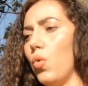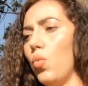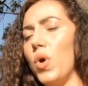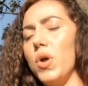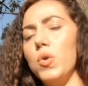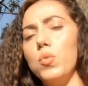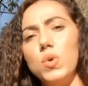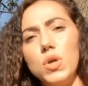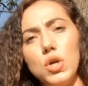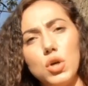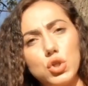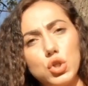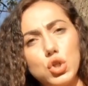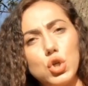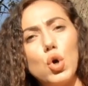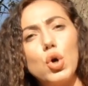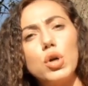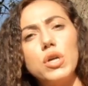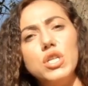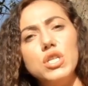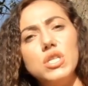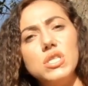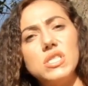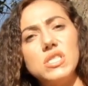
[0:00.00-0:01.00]
when we are
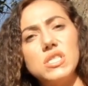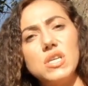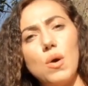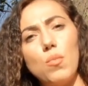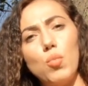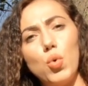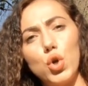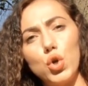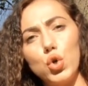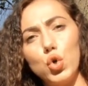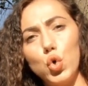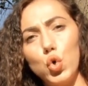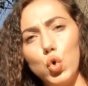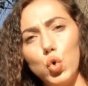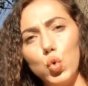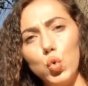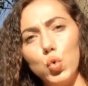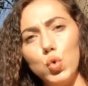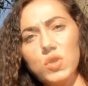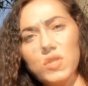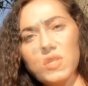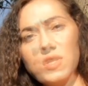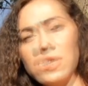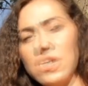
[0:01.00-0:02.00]
talking to someone
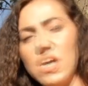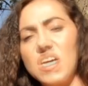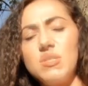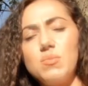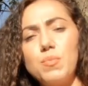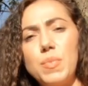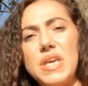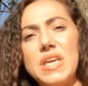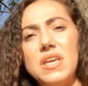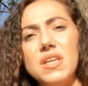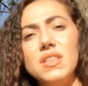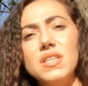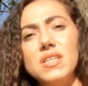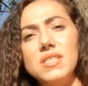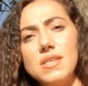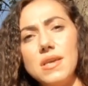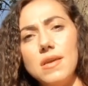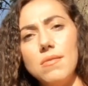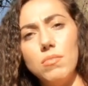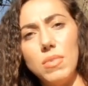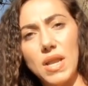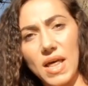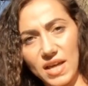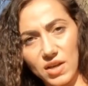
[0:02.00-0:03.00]
who's not speaking the
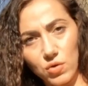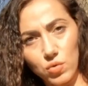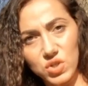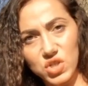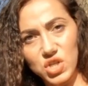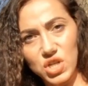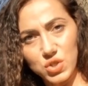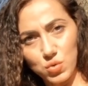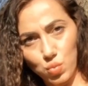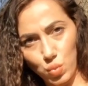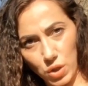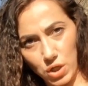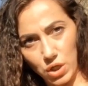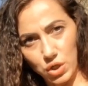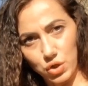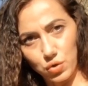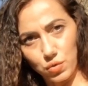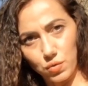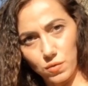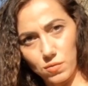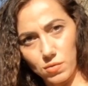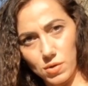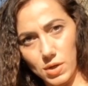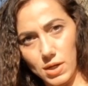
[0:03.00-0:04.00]
same language as we
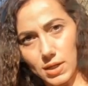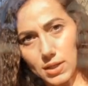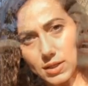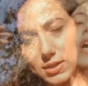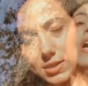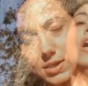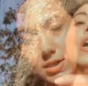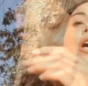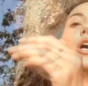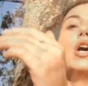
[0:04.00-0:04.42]
do, right?